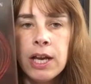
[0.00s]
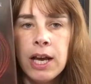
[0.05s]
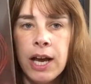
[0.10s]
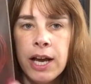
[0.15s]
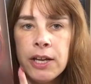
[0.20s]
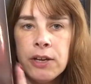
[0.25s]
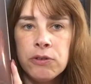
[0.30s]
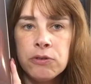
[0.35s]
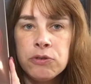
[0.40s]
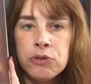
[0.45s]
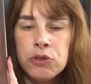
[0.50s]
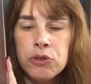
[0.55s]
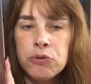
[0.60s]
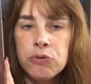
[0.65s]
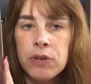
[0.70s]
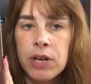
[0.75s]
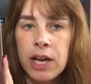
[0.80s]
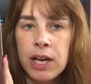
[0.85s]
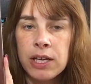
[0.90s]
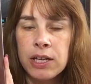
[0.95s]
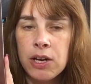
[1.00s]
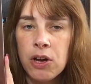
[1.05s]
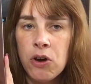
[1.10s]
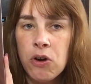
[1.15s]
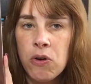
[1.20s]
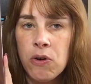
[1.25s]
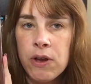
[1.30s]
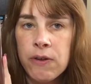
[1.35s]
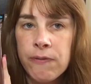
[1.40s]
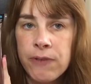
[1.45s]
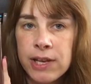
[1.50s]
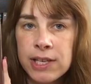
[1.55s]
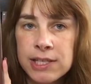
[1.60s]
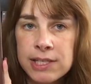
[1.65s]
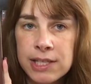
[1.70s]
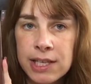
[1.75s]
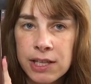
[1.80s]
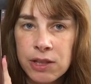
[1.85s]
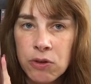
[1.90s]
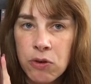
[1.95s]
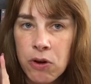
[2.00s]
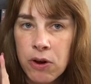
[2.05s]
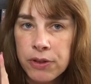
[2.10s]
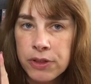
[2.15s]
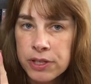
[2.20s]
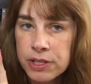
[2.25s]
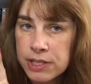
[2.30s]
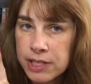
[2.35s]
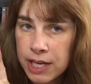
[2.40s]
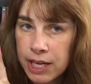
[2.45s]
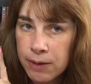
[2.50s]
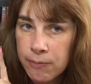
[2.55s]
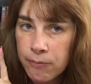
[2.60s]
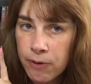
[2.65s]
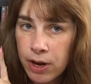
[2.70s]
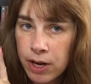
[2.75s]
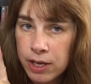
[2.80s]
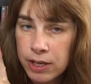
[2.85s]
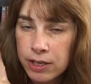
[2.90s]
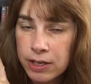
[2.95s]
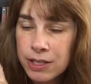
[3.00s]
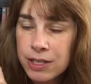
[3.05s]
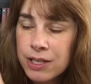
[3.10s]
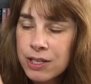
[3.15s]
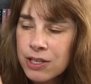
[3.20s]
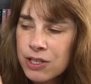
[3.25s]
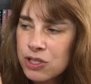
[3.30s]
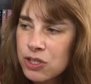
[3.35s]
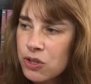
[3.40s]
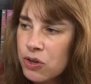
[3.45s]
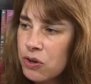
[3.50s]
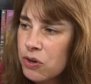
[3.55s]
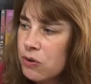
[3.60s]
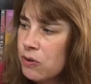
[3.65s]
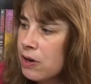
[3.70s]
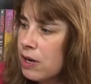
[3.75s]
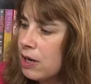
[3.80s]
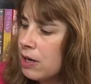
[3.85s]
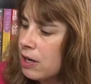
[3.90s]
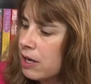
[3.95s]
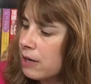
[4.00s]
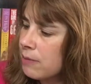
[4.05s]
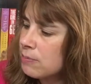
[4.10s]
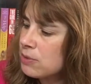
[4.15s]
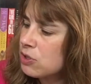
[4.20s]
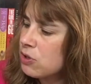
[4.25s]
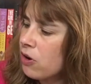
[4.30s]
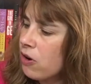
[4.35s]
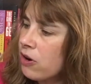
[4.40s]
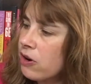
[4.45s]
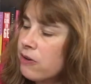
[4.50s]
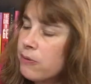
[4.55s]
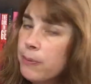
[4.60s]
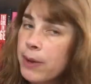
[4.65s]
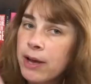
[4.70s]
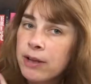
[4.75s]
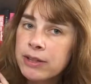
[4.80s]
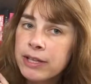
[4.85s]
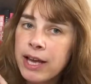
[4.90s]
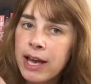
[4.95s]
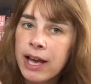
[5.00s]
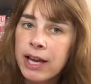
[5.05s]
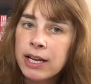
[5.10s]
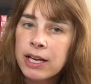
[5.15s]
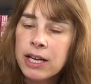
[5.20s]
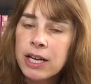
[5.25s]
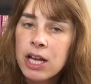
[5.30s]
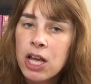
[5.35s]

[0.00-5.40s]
I do, not know if I said the author's name right, so I am sorry about that.